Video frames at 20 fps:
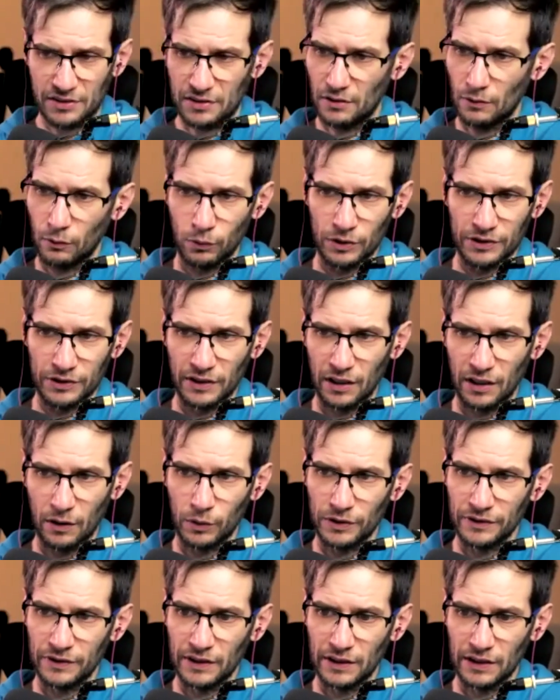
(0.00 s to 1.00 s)
with
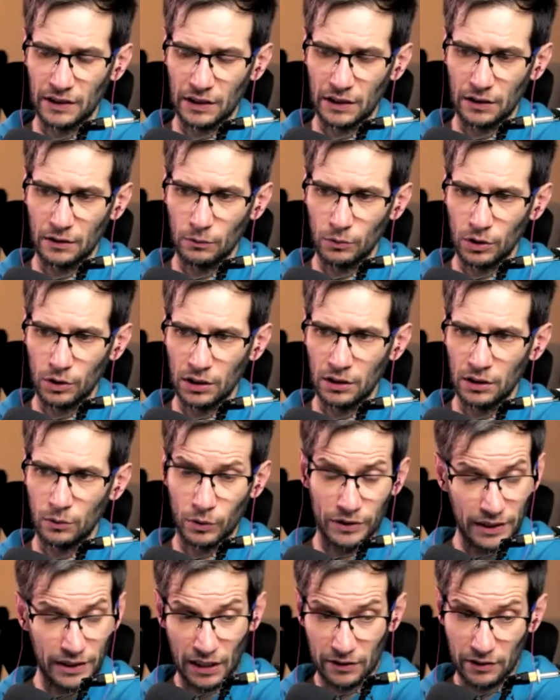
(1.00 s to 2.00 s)

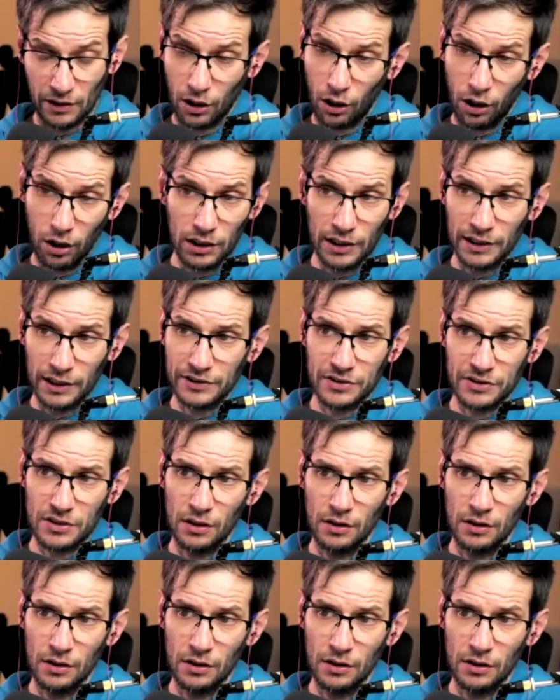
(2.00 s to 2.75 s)
the other colleagues,